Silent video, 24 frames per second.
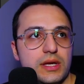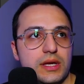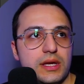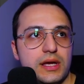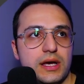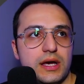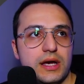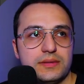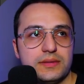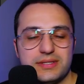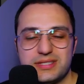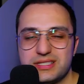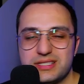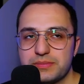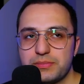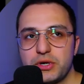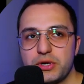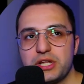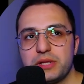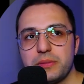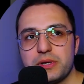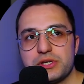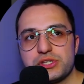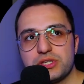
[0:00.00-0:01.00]
This is pretty
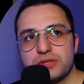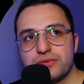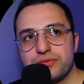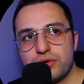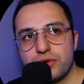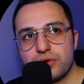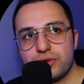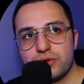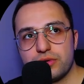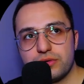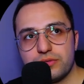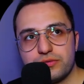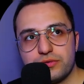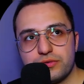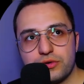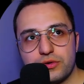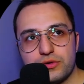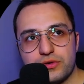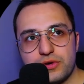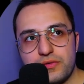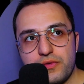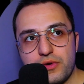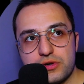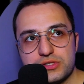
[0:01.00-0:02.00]
much for
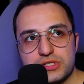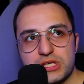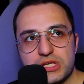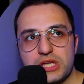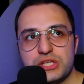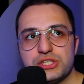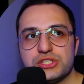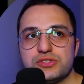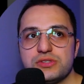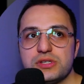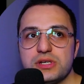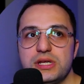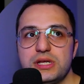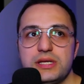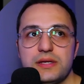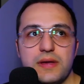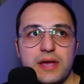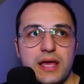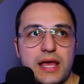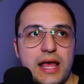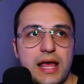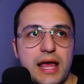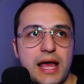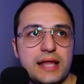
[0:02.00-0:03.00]
reverse engineering.
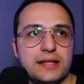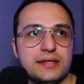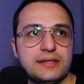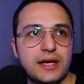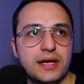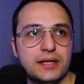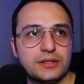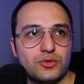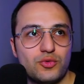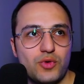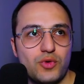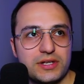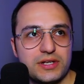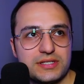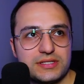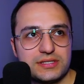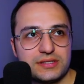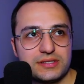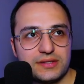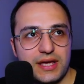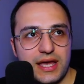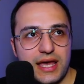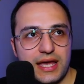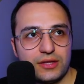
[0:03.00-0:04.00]
And the other one is a
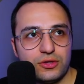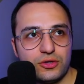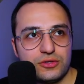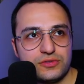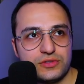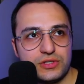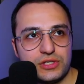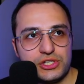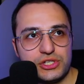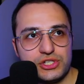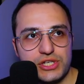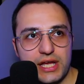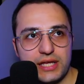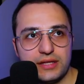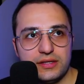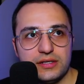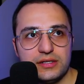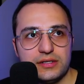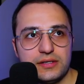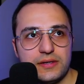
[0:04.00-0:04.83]
diagnostic shader.